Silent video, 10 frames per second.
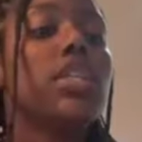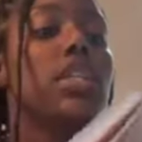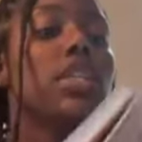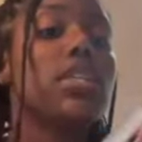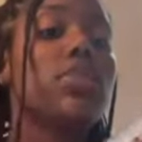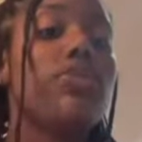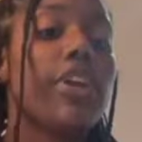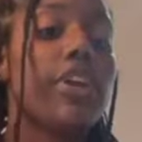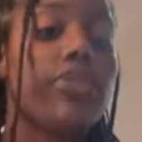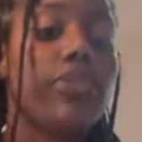this is the
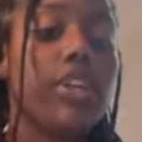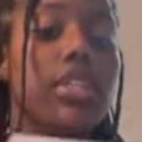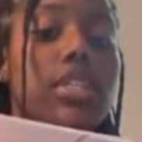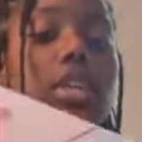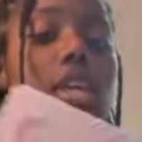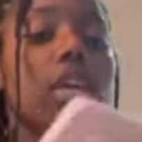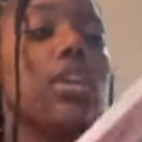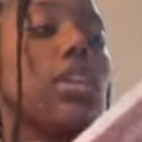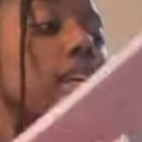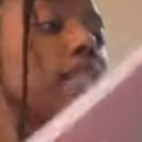very first
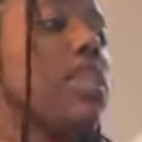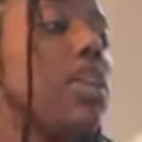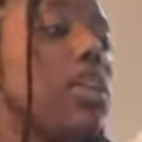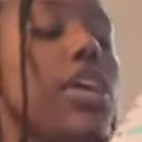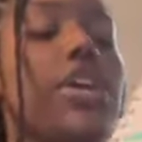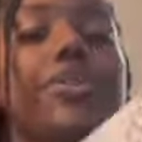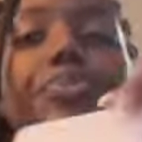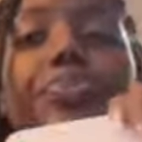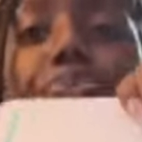thing that's in there.